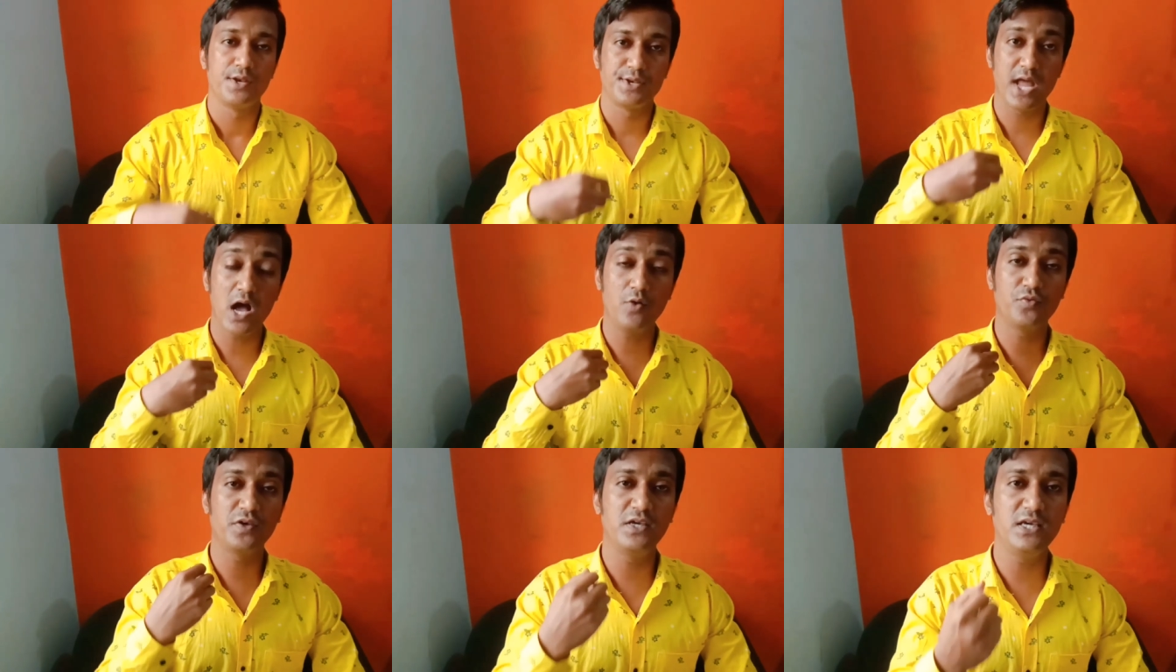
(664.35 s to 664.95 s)

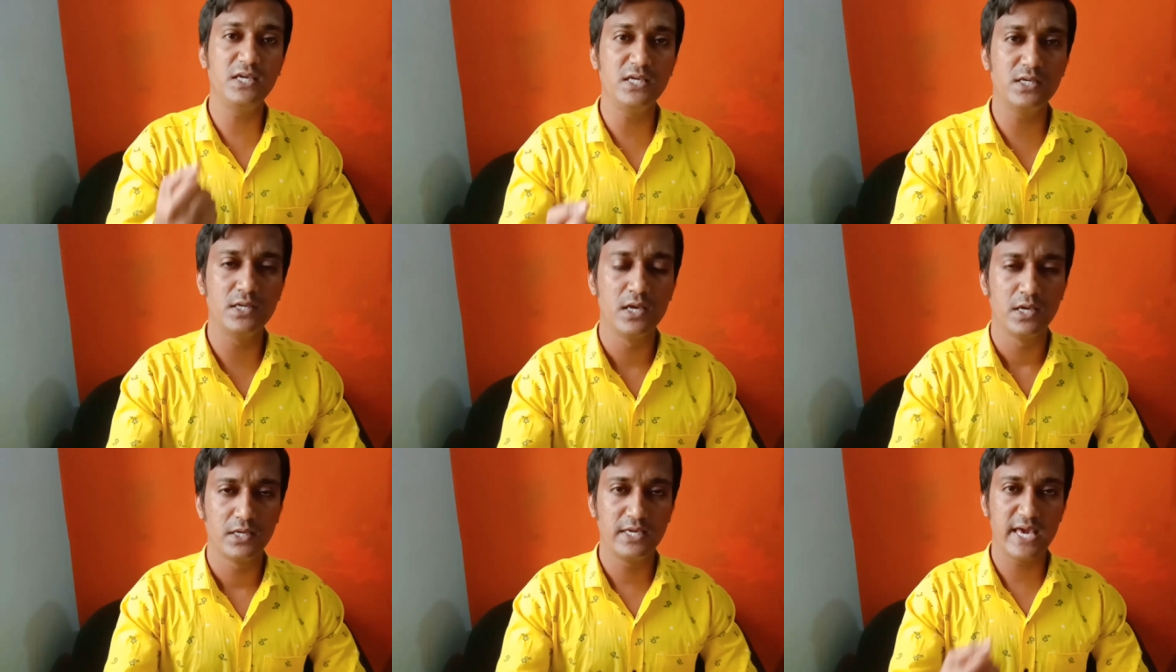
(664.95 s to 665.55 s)
now he
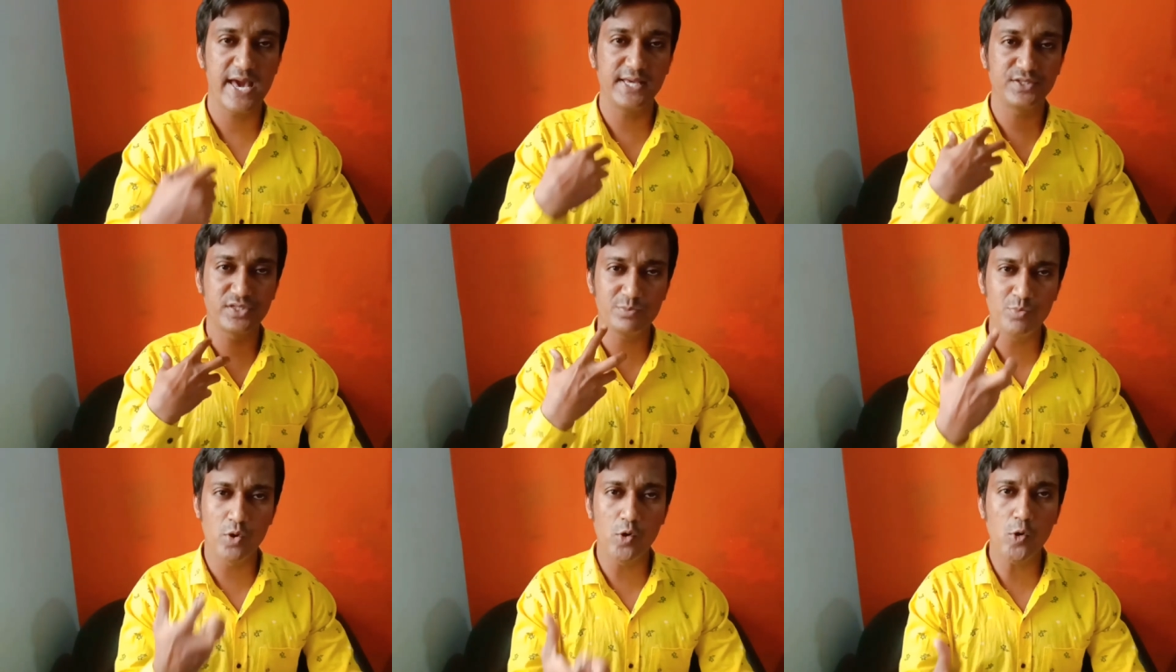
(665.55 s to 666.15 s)
he has
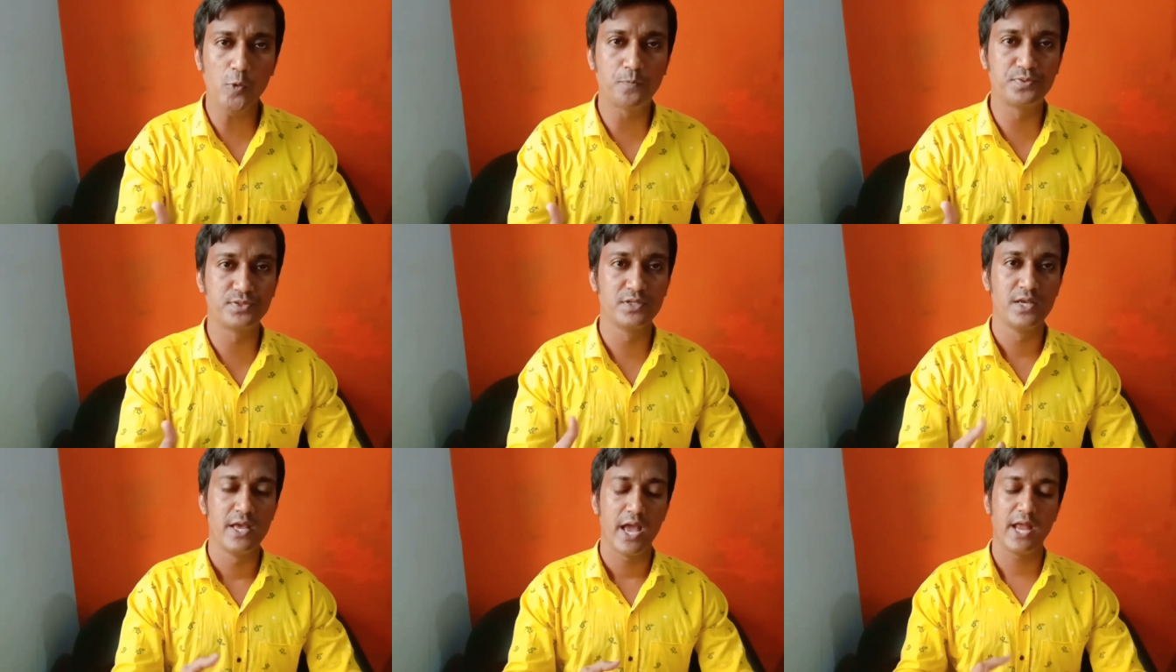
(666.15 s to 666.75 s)
some hopes
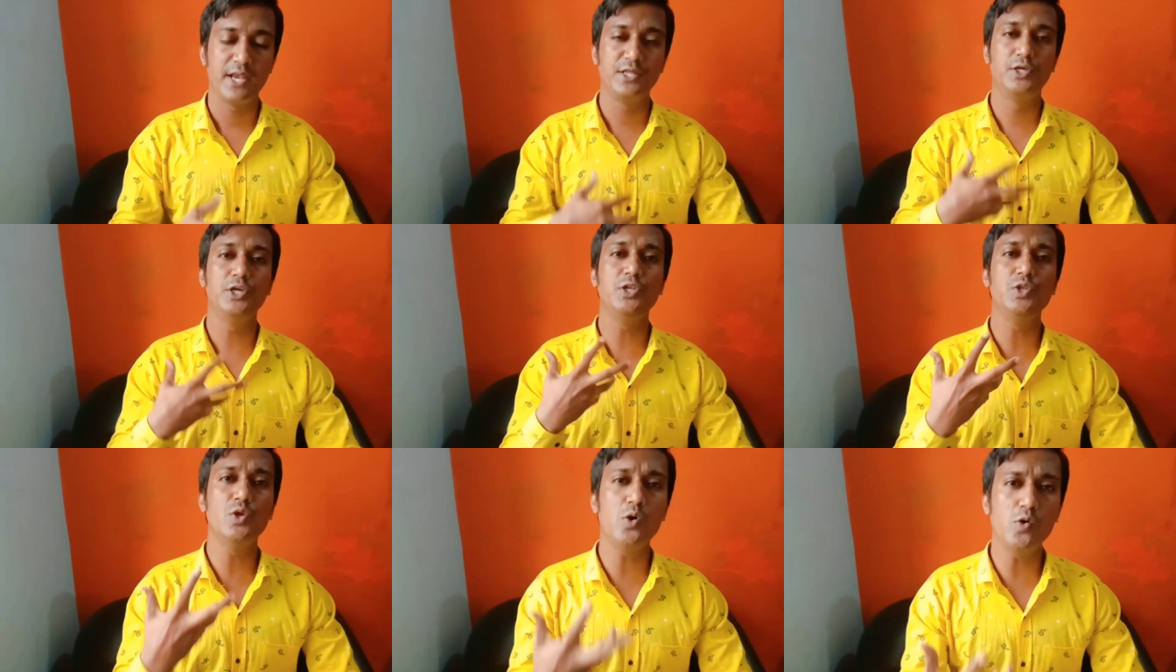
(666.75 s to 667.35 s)
and
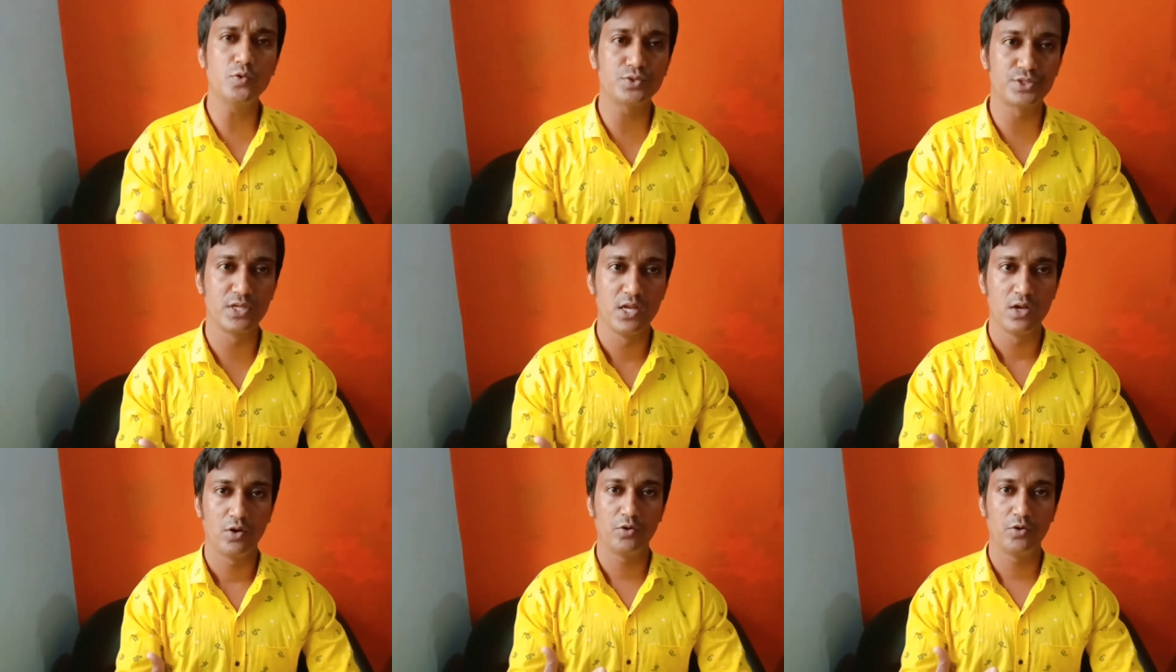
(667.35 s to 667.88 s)
he knows.